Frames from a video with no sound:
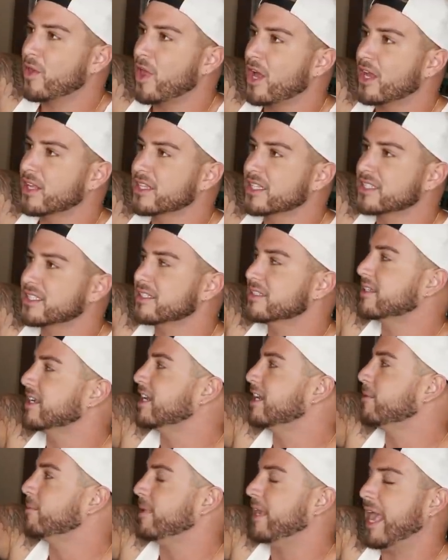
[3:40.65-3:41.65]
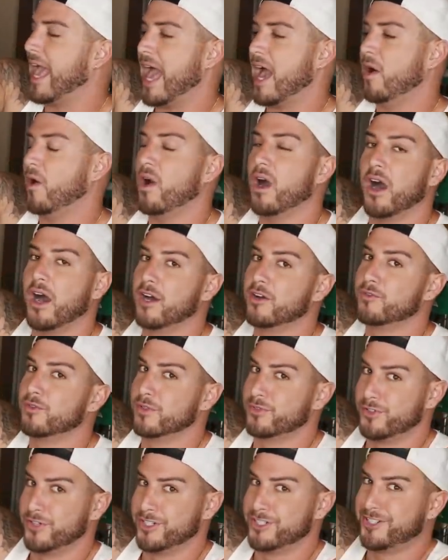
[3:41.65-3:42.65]
long this is gonna be out
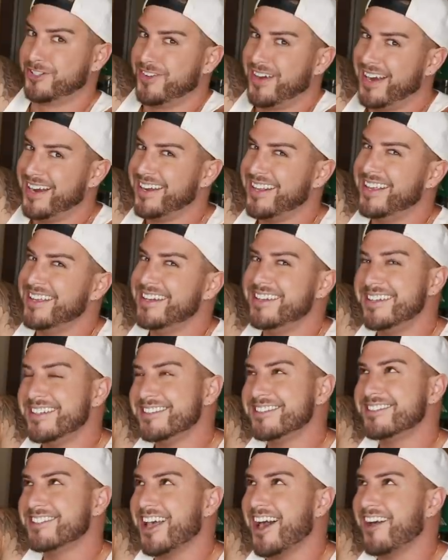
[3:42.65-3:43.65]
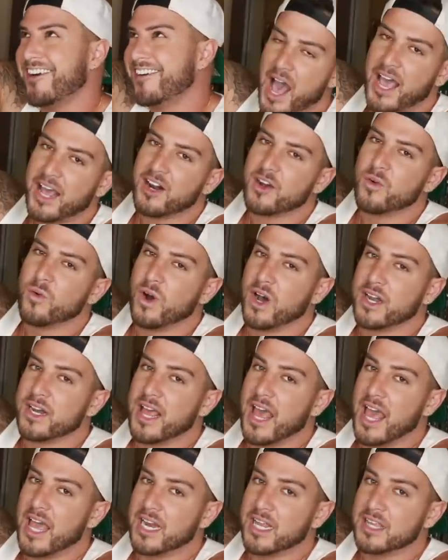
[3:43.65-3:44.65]
unrefrigerated, so I don't want
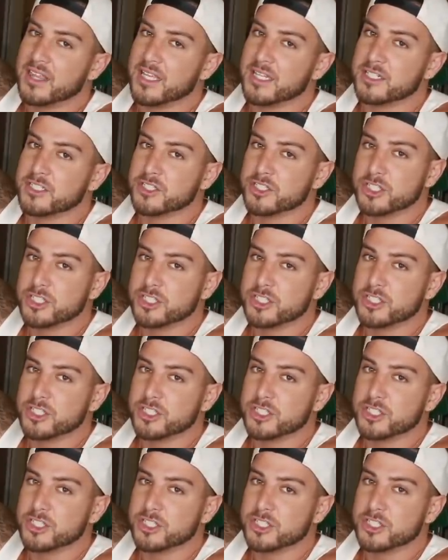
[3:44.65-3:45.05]
anything to